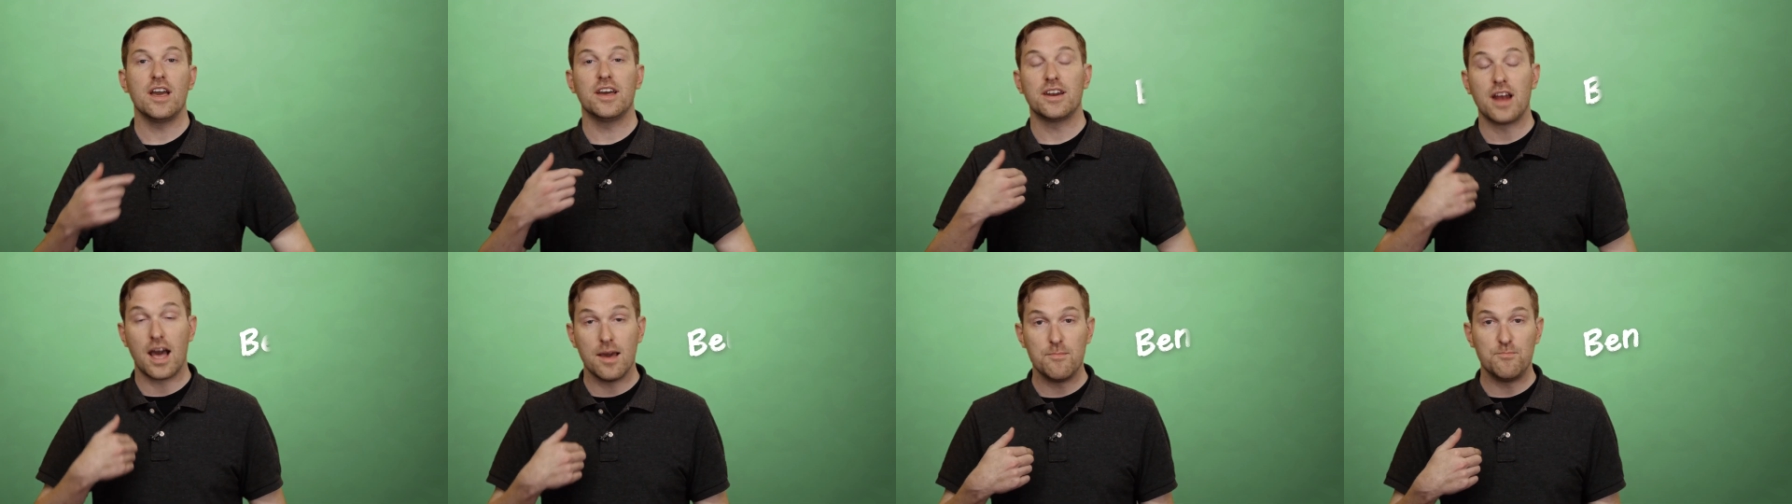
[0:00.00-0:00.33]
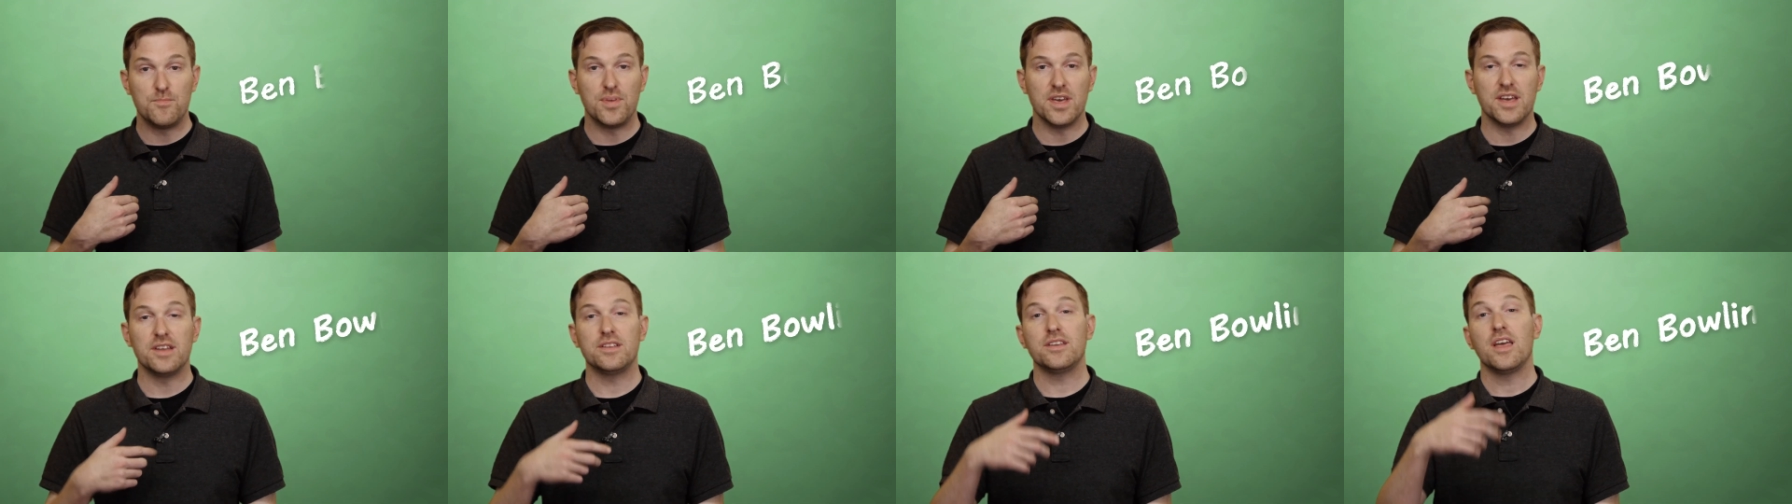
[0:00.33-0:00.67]
and I'm
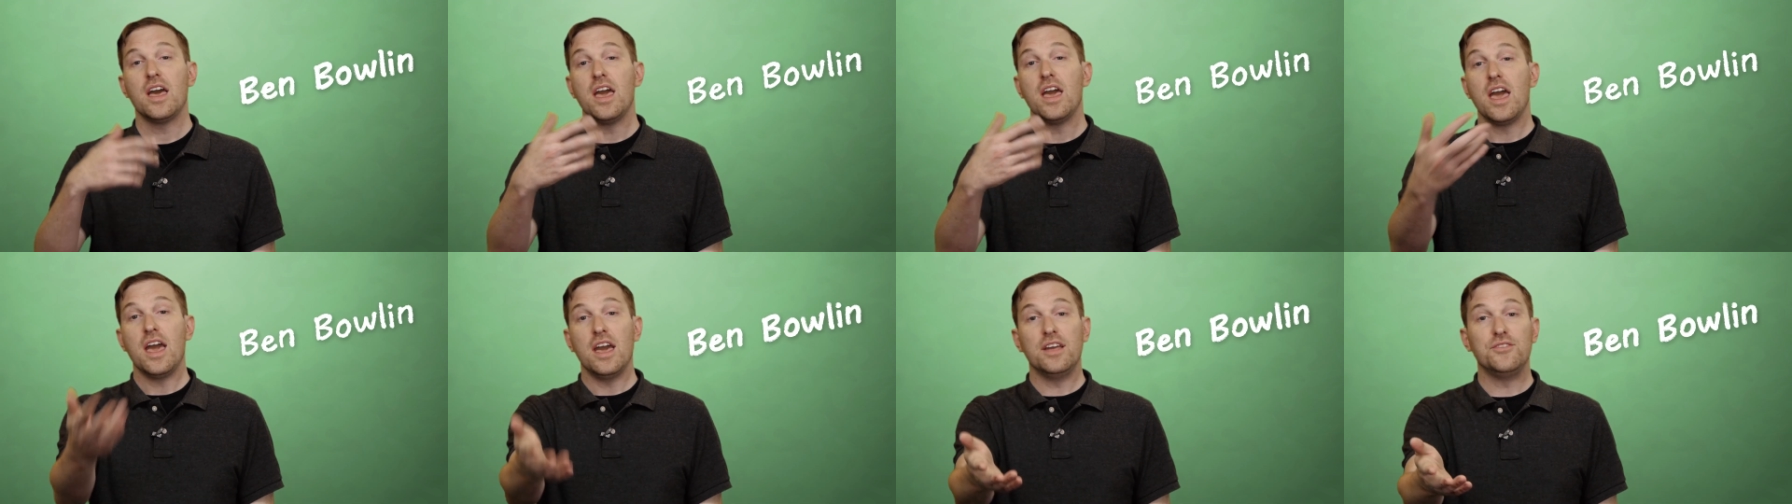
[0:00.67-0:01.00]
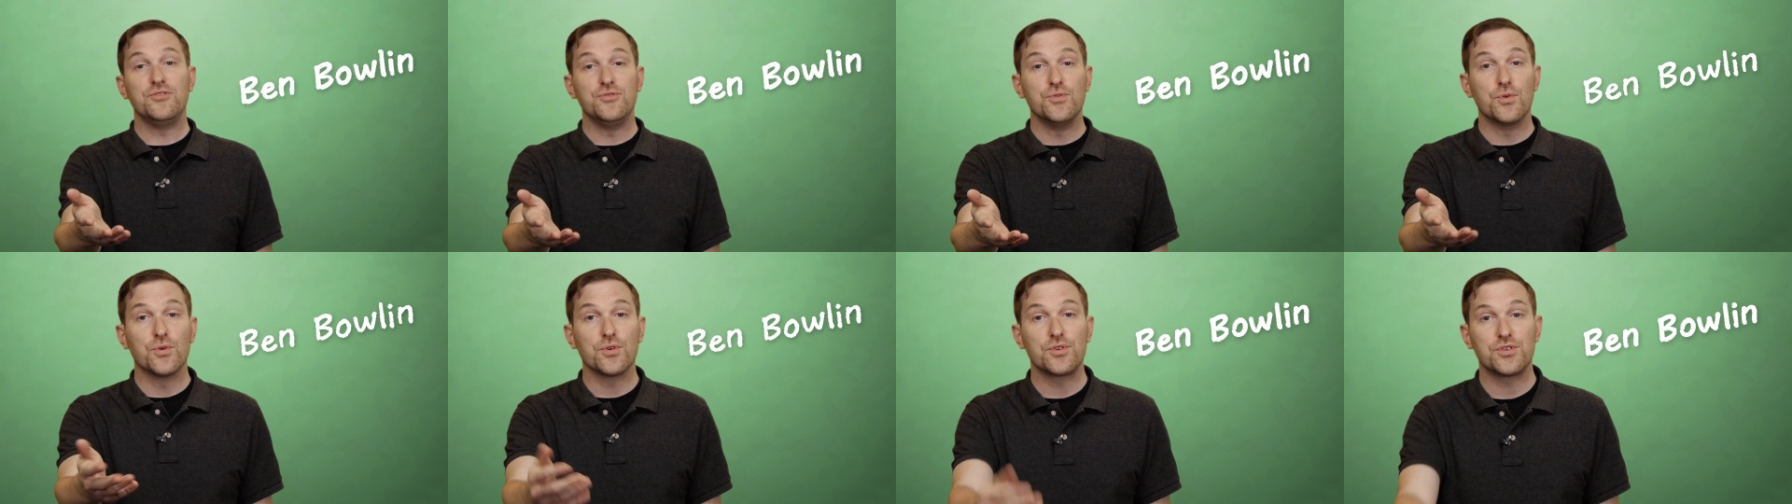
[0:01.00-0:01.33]
Ben, and
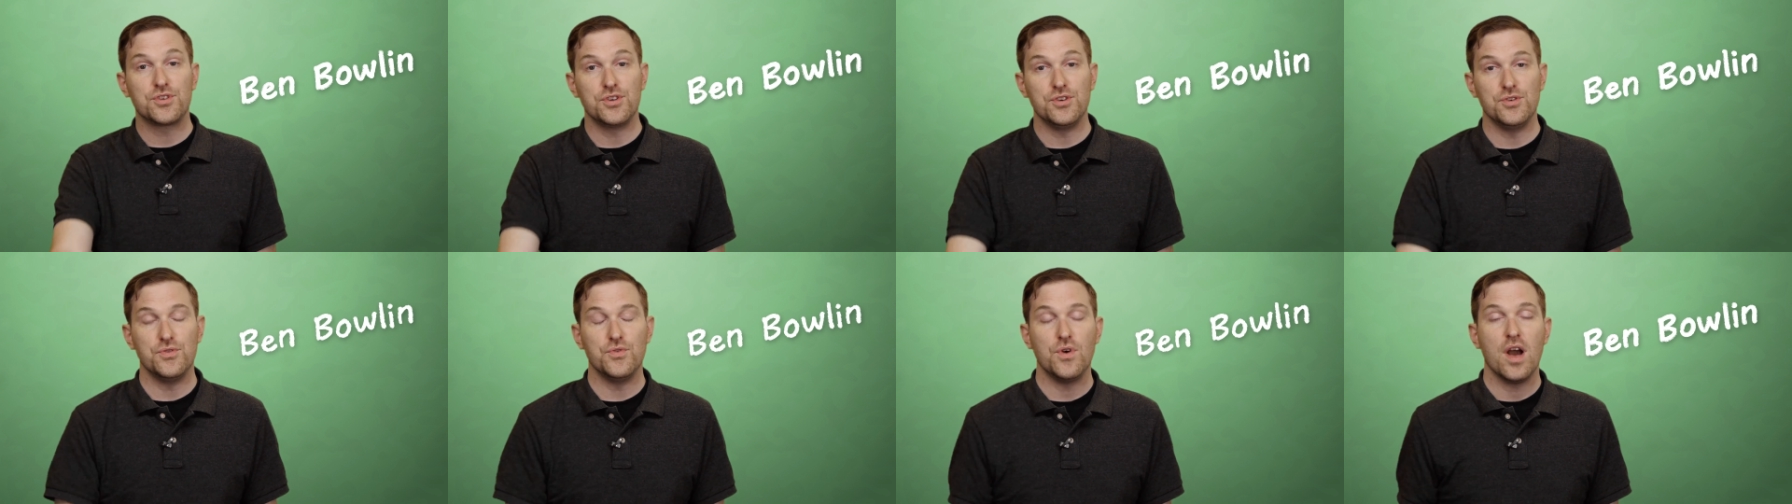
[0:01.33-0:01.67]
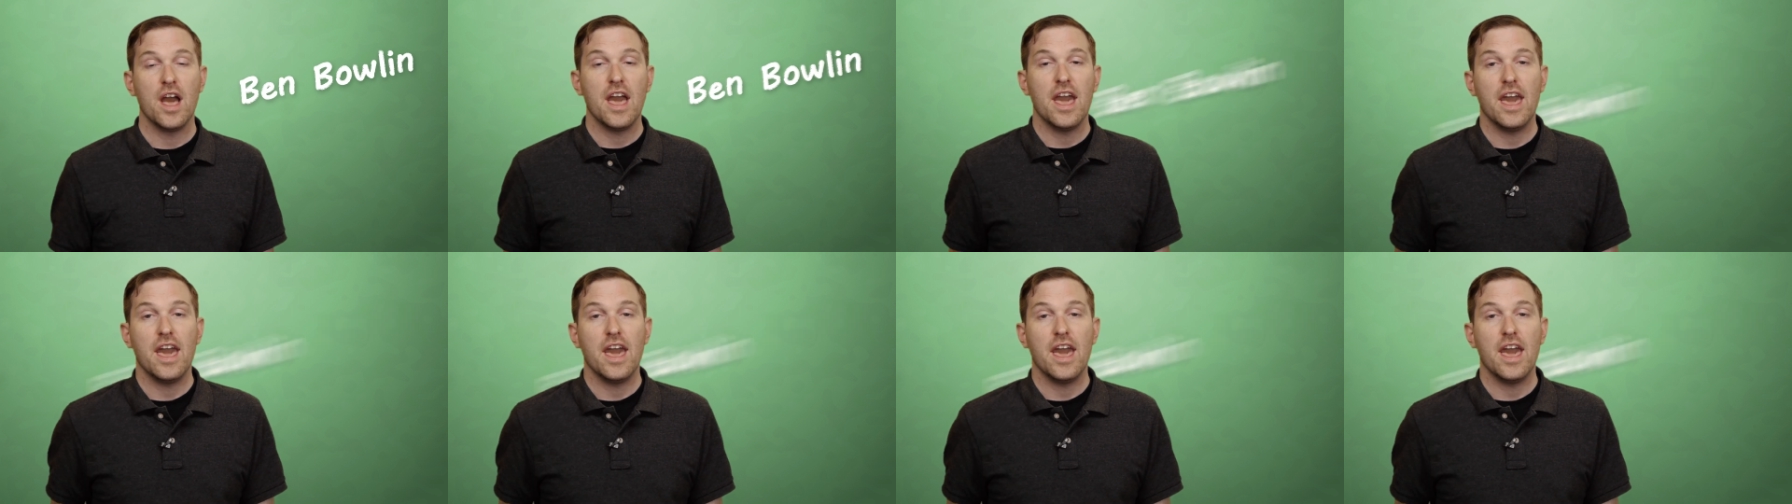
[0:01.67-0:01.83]
you're you,